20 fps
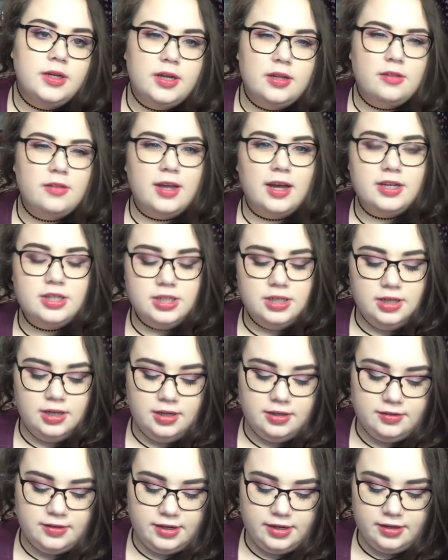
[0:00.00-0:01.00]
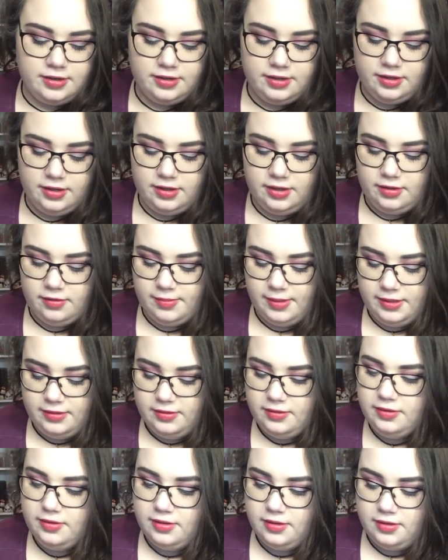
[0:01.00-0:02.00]
It's actually a lot darker than I
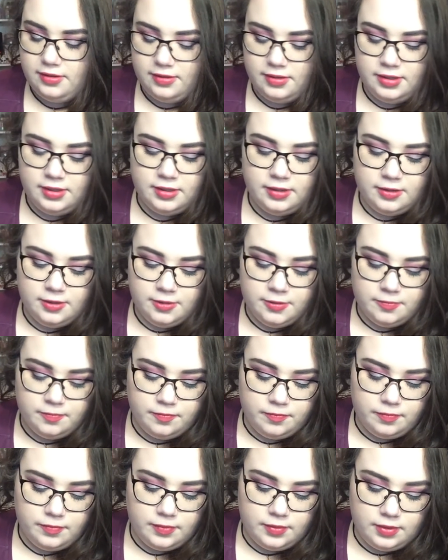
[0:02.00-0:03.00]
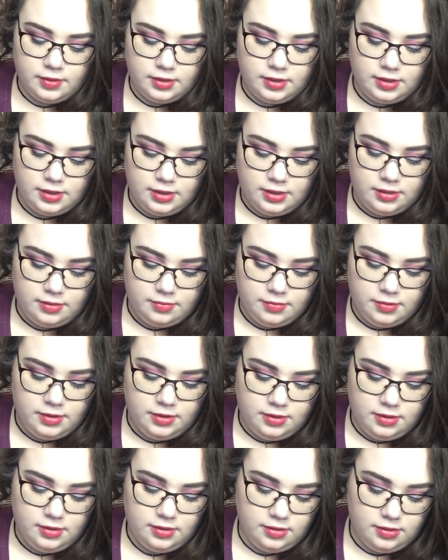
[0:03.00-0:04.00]
expected.
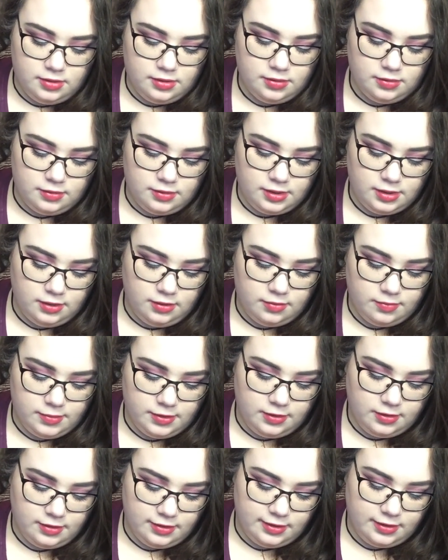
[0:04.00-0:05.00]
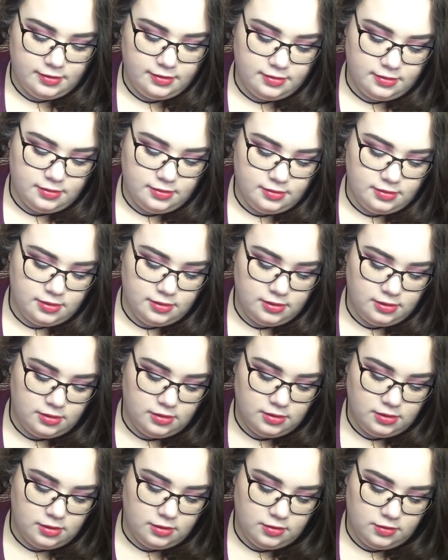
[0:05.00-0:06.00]
So that's a bit sad,
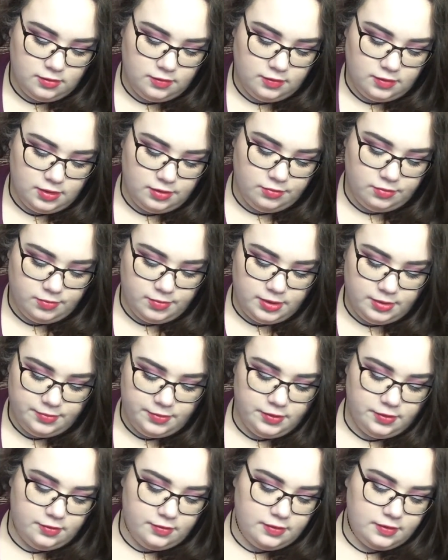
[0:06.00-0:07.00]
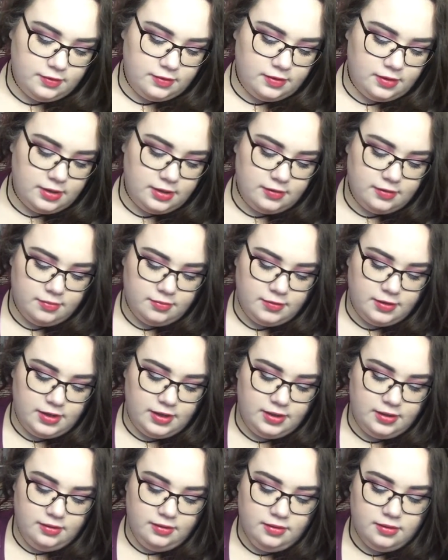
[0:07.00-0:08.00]
because I won't be able to use this unless I'm
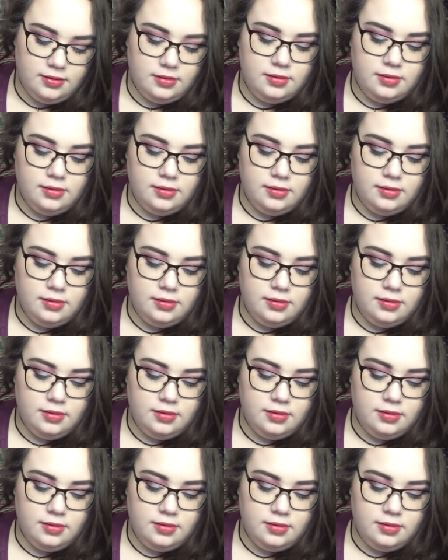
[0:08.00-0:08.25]
tanned.